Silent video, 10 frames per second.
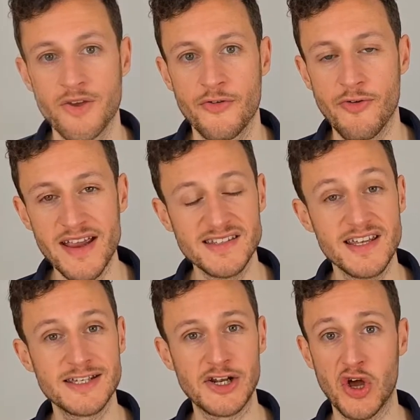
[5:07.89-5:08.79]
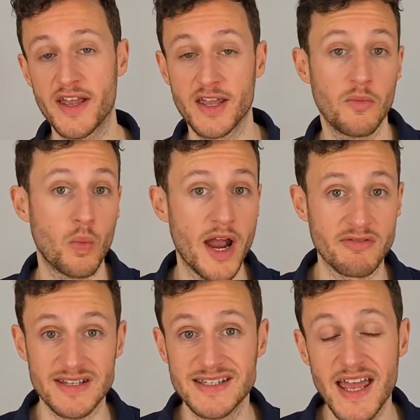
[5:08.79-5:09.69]
Phrases like wear
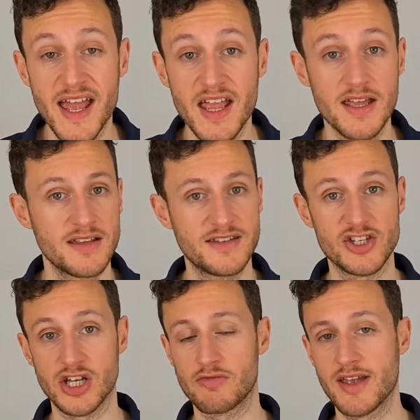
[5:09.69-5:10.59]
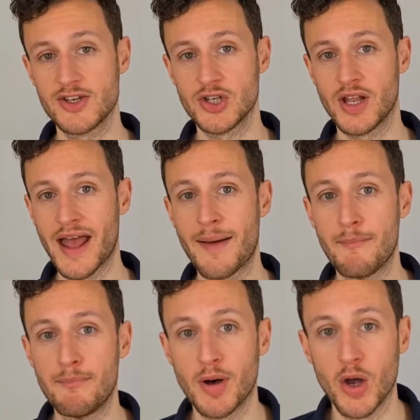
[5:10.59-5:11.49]
and tear, degeneration,
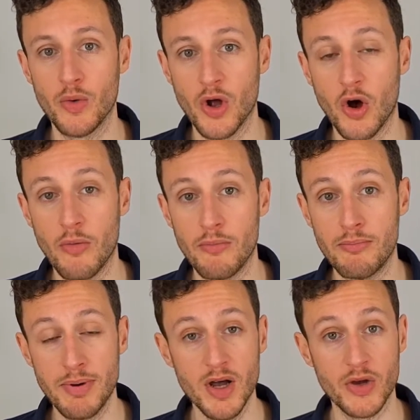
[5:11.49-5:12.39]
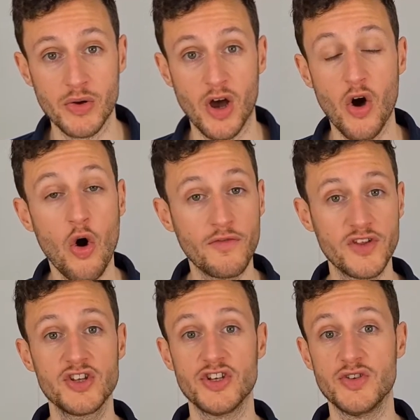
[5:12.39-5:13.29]
and bone on bone are
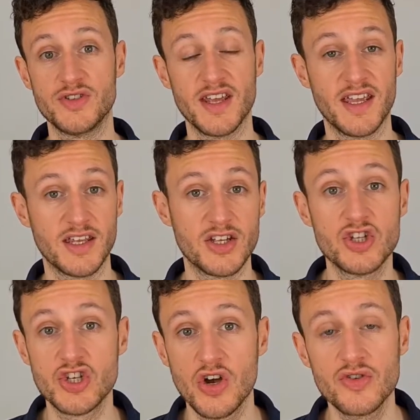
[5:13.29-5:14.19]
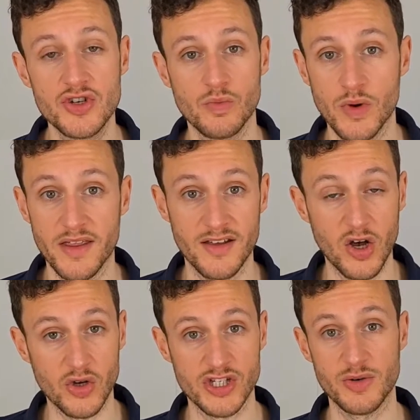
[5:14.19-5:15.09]
often used in conjunction with
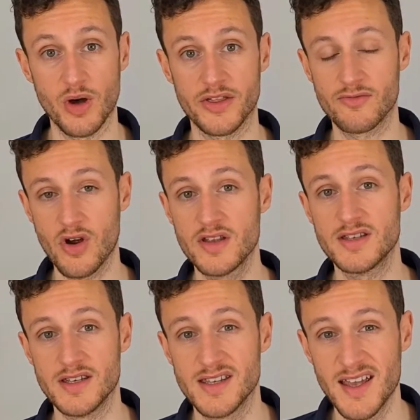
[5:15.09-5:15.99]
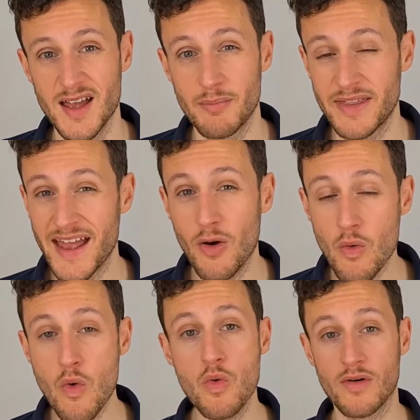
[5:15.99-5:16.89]
osteoarthritis, but they're
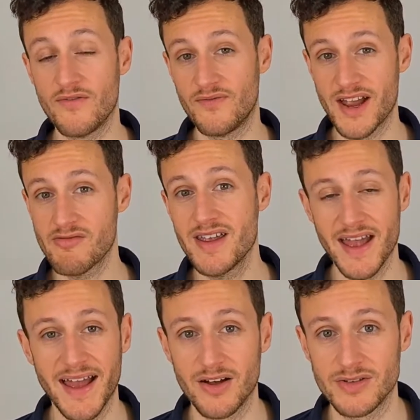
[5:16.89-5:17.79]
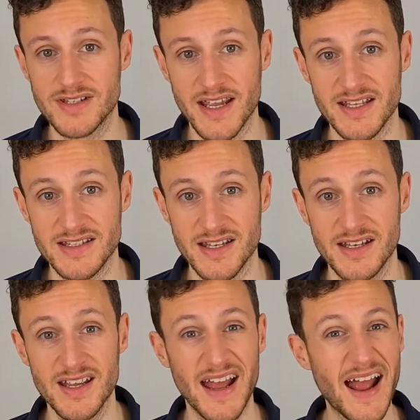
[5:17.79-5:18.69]
all very outdated
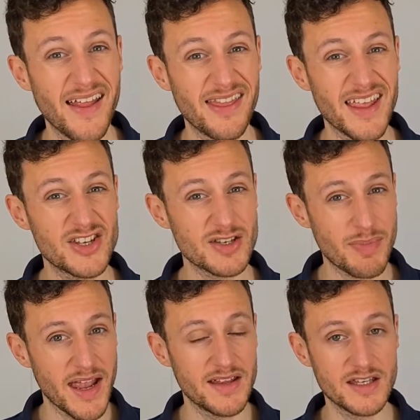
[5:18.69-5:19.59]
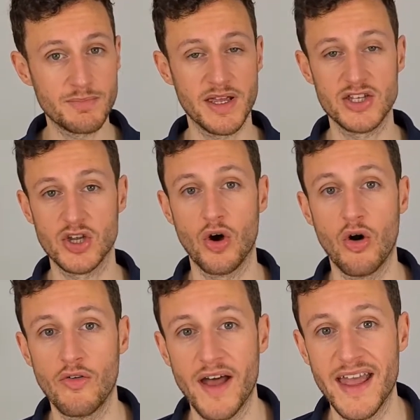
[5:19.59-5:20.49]
and they just paint this picture
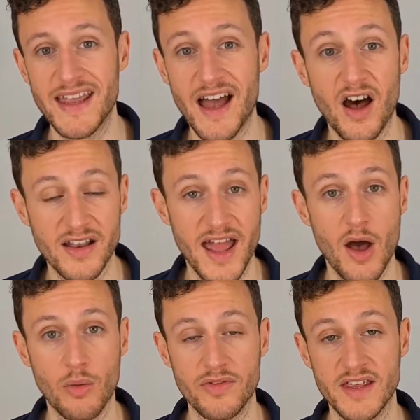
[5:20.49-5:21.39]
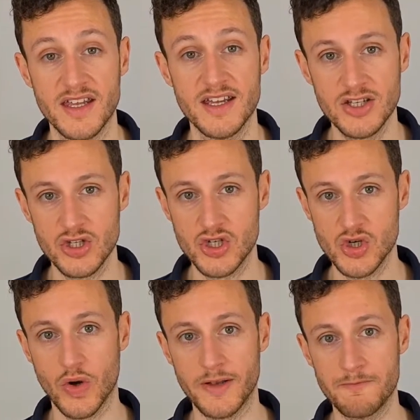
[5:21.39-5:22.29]
of an unhealthy
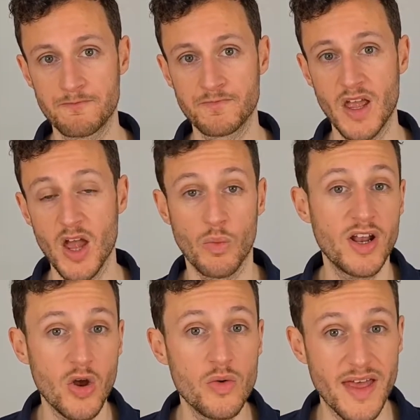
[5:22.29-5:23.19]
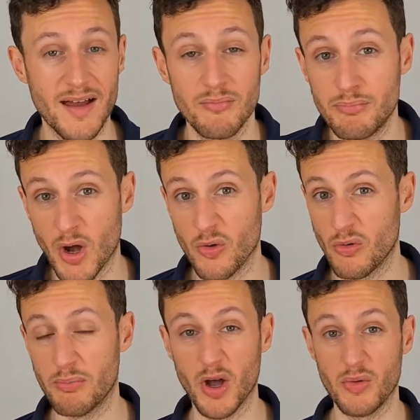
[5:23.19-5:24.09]
joint. We know that bone
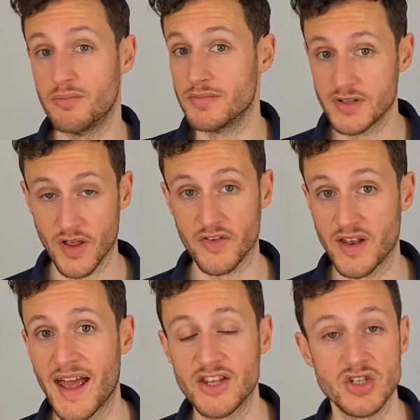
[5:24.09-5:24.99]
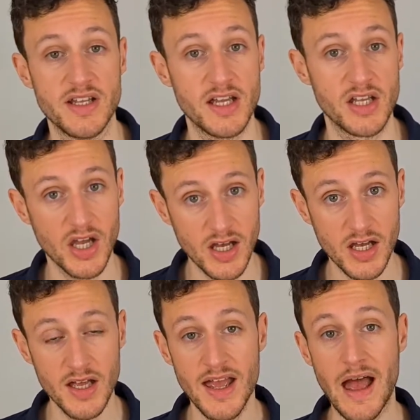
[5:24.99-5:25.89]
on bone doesn't actually
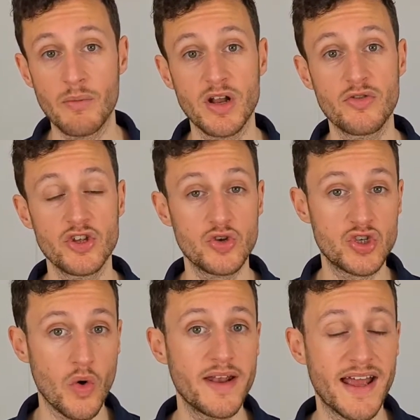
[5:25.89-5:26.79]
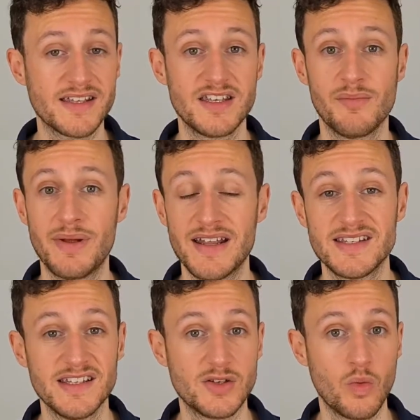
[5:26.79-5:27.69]
occur, and we know that your joint has the
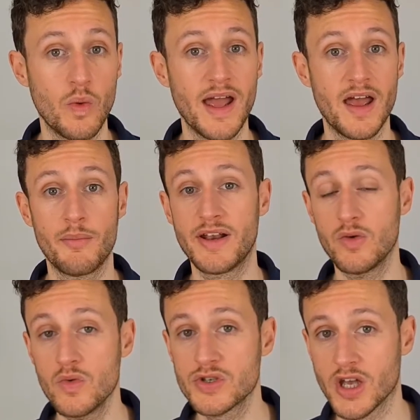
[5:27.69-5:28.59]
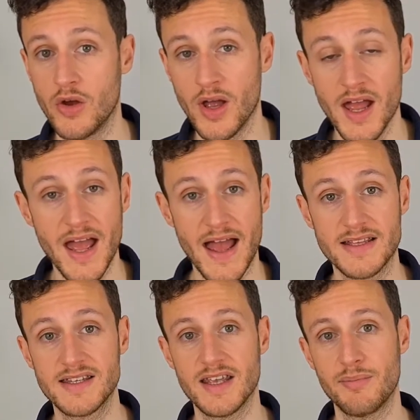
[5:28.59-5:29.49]
ability to wear, but it also
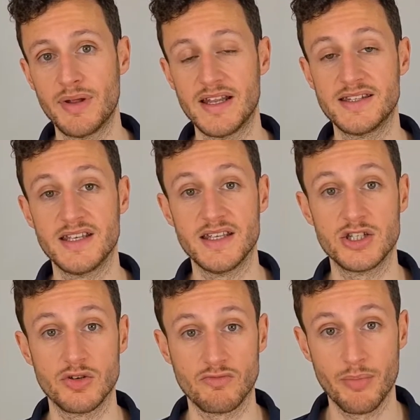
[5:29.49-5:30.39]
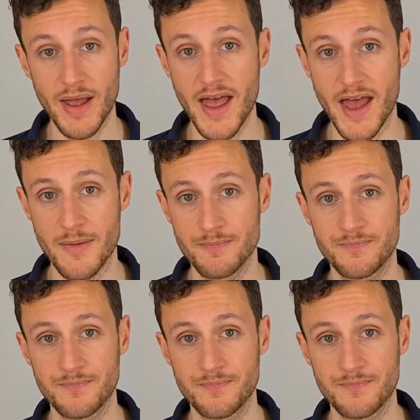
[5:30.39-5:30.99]
has the ability to repair.